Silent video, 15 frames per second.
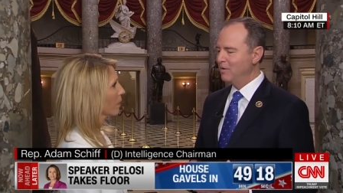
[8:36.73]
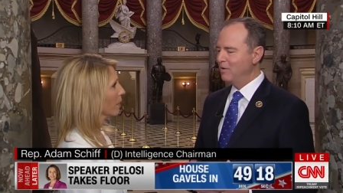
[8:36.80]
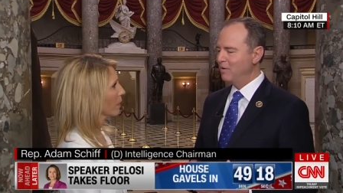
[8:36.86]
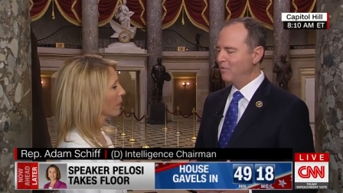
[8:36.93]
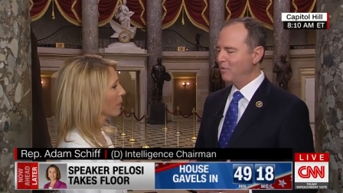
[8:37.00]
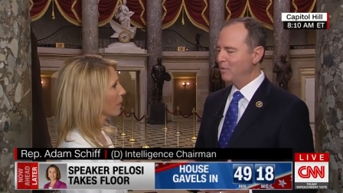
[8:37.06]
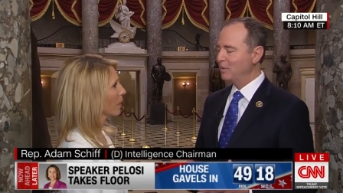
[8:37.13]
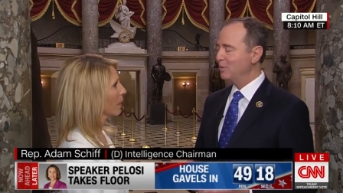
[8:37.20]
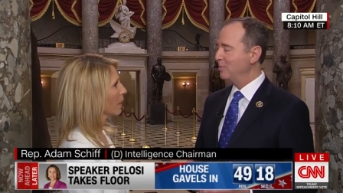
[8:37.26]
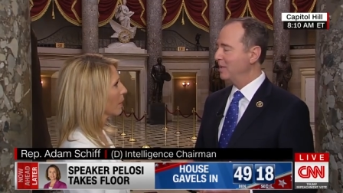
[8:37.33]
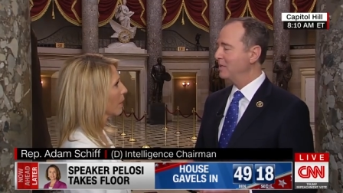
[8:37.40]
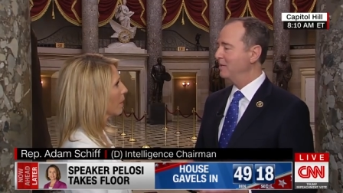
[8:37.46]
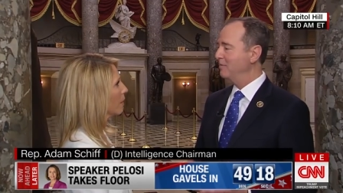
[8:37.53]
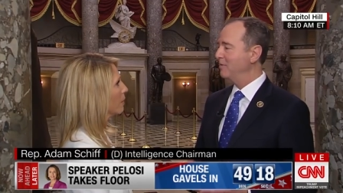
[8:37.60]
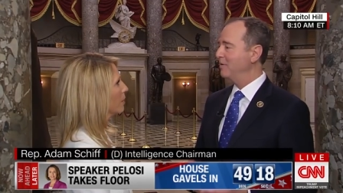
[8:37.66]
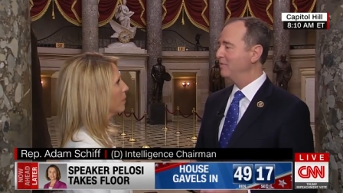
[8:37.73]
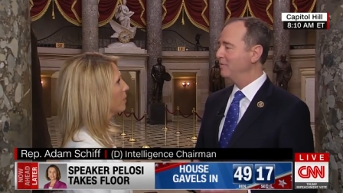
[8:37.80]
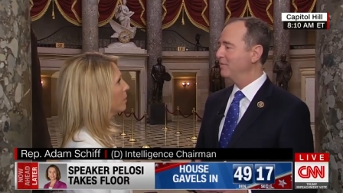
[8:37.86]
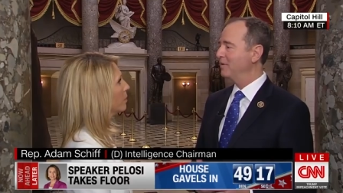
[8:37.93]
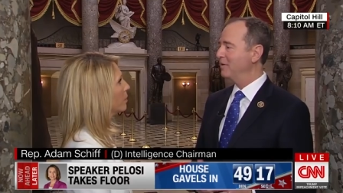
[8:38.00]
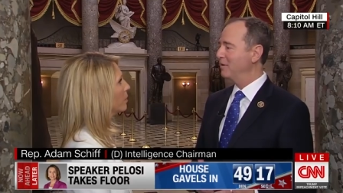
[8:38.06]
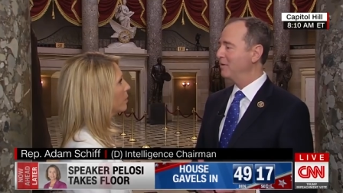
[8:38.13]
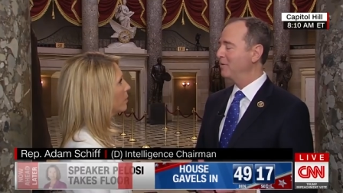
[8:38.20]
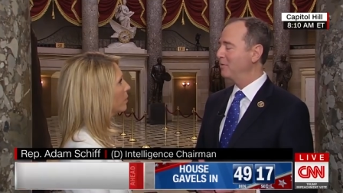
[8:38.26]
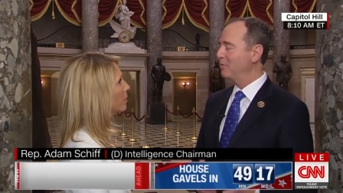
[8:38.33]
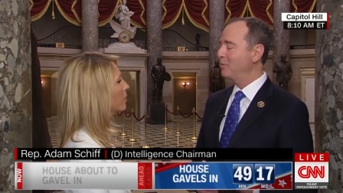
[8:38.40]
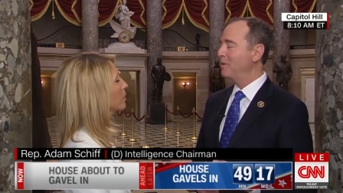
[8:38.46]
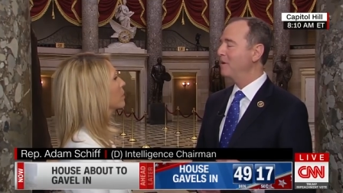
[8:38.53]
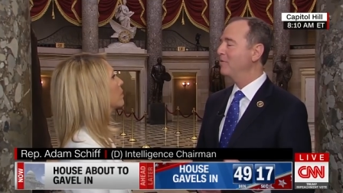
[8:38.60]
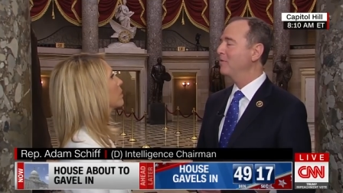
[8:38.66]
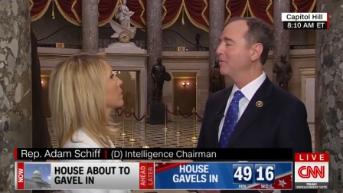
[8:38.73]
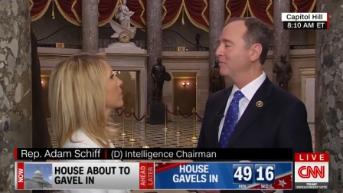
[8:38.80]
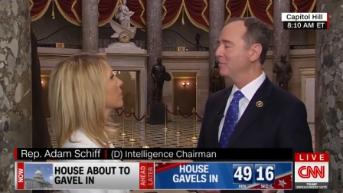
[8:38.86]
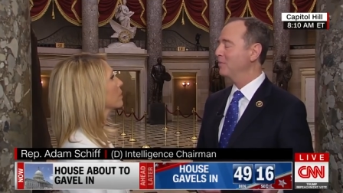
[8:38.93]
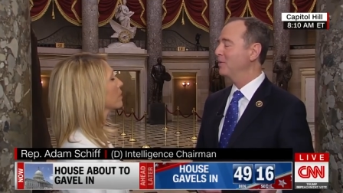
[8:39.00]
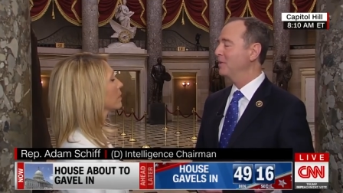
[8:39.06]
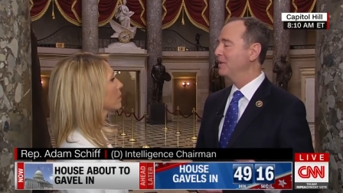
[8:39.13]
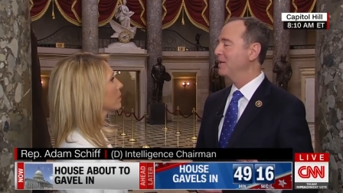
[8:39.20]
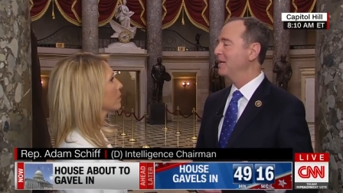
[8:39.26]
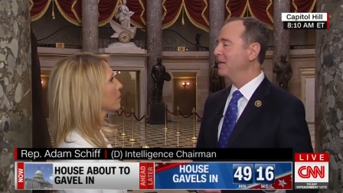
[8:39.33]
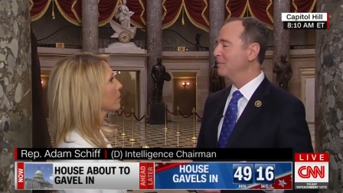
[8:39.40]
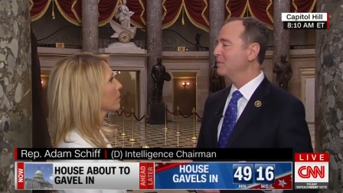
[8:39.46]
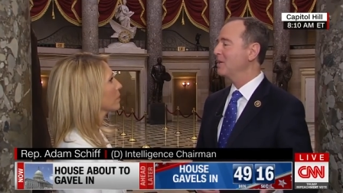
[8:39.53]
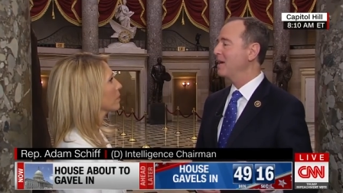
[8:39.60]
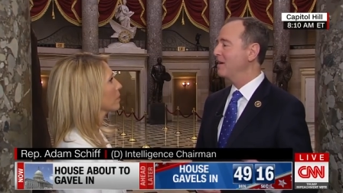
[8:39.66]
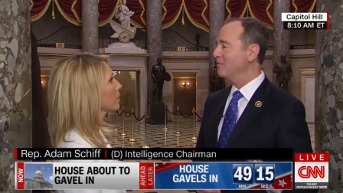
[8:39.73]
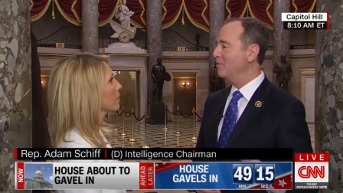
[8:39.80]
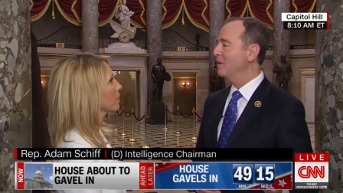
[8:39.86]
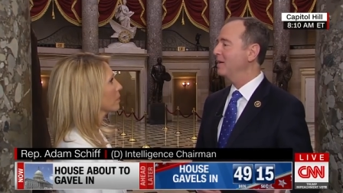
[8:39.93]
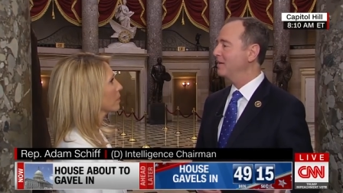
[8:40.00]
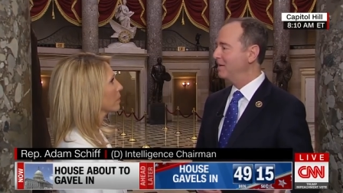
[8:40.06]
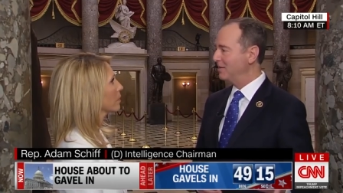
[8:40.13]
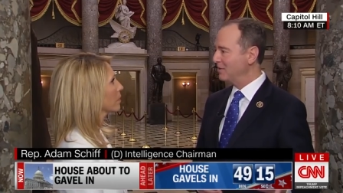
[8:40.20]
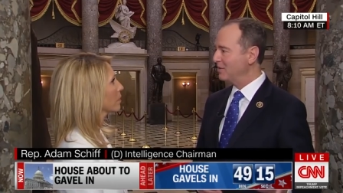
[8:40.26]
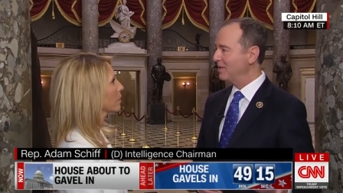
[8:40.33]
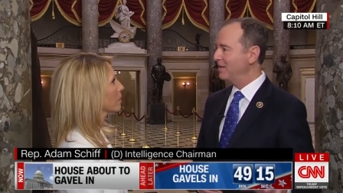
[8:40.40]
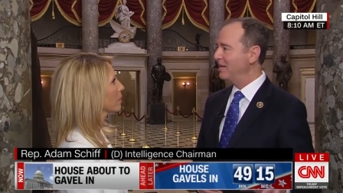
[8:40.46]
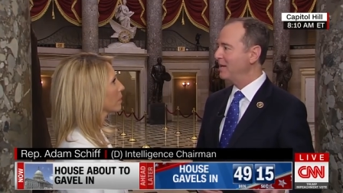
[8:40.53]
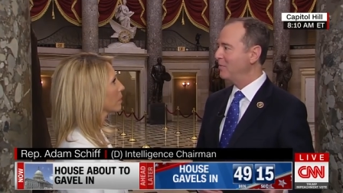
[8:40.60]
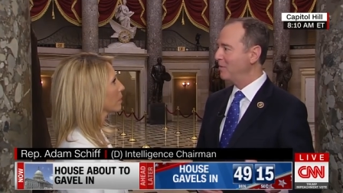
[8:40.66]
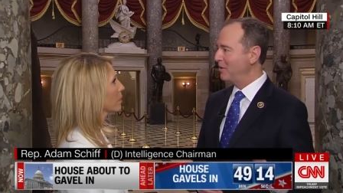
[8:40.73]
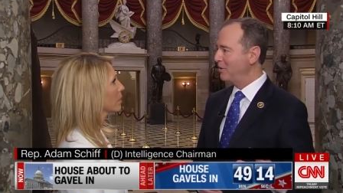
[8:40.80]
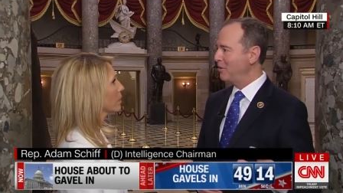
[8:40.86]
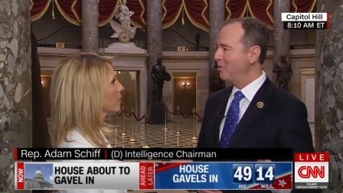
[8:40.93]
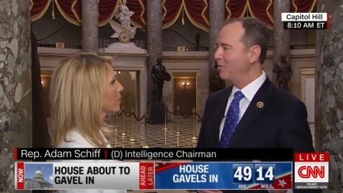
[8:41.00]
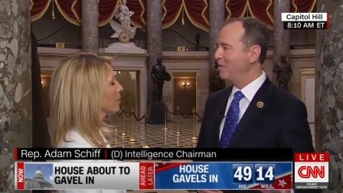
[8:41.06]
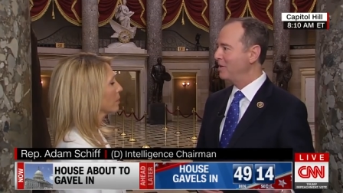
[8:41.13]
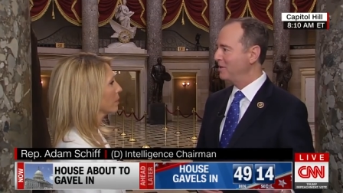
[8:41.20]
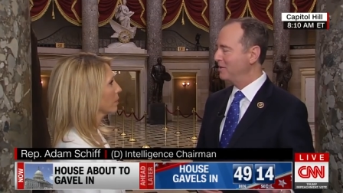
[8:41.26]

from the perspective of whenever the day comes, I have grandkids, and they want to know what